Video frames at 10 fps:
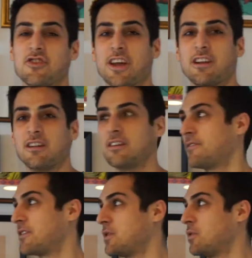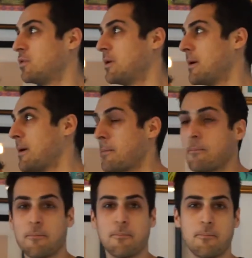channel a few
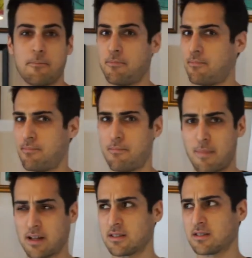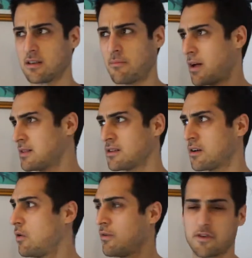months
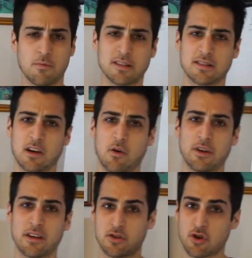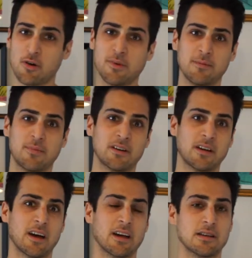ago in German, but
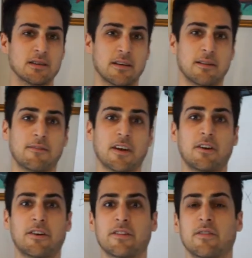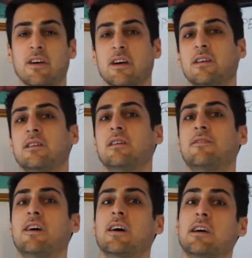I figured that
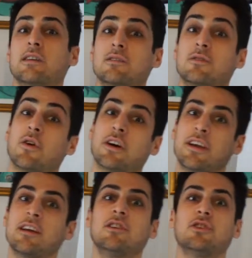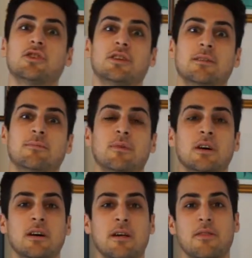if I talk in English,
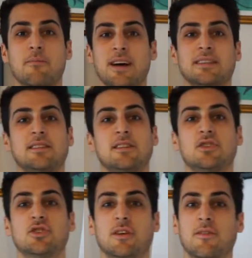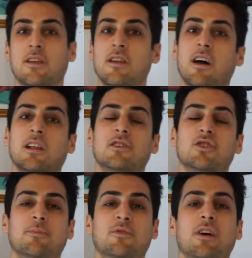the message and the
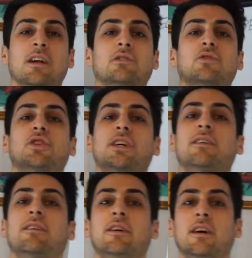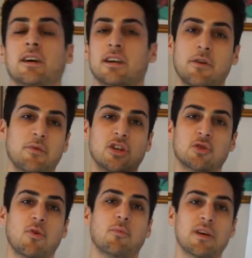knowledge I'm trying to share can
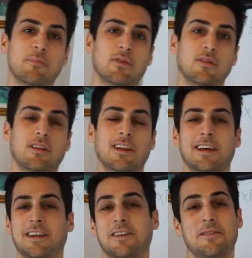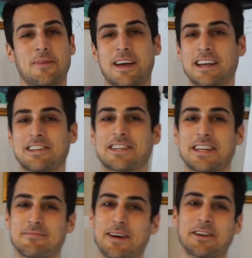reach more people, and my English
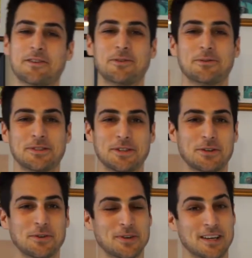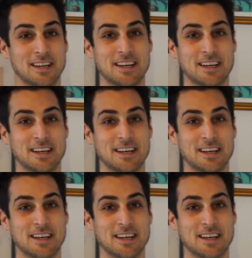gets better too, so